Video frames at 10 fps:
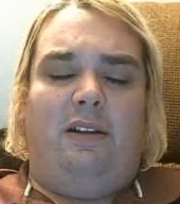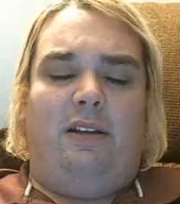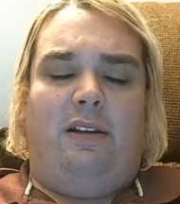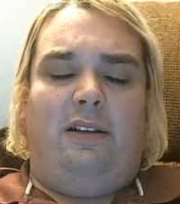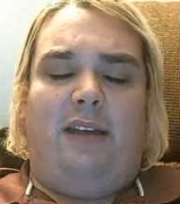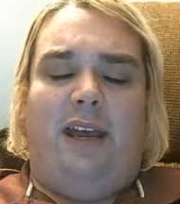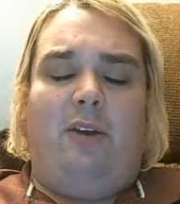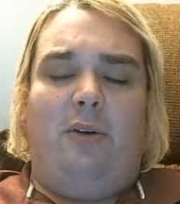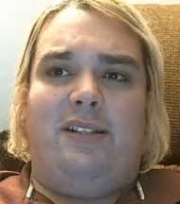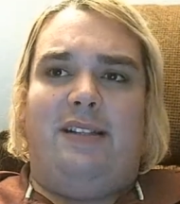K-On
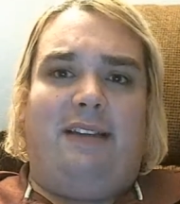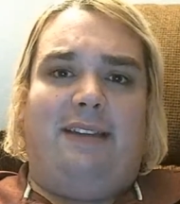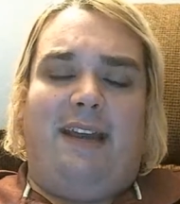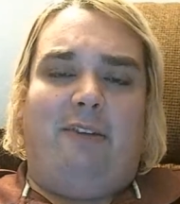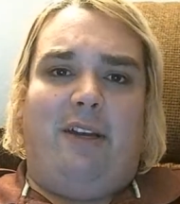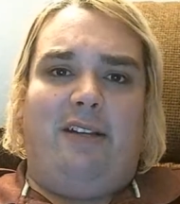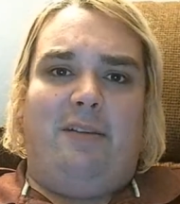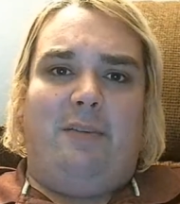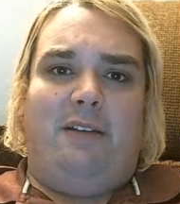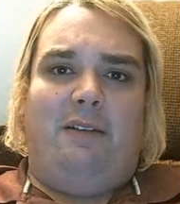is not that great to me.
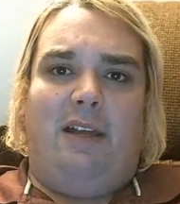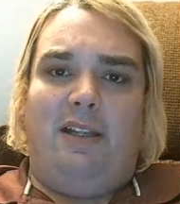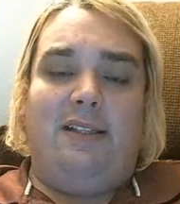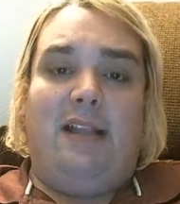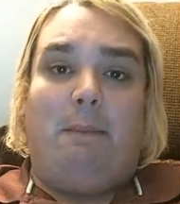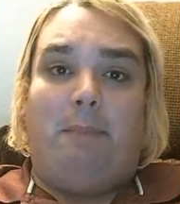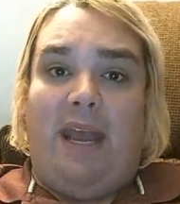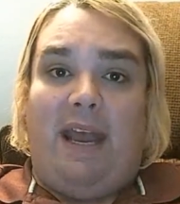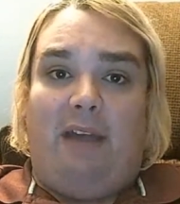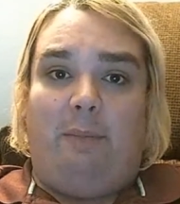It's not
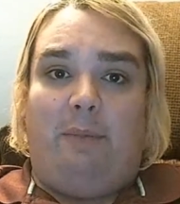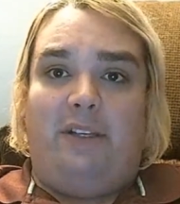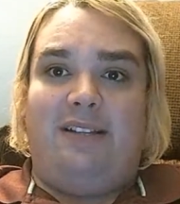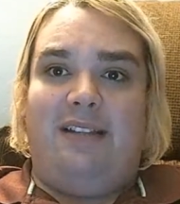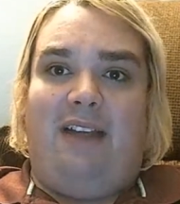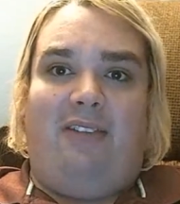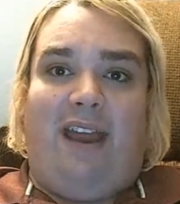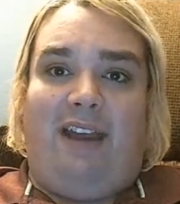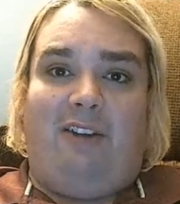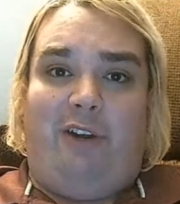bad, but it's not
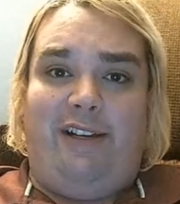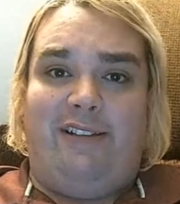that great.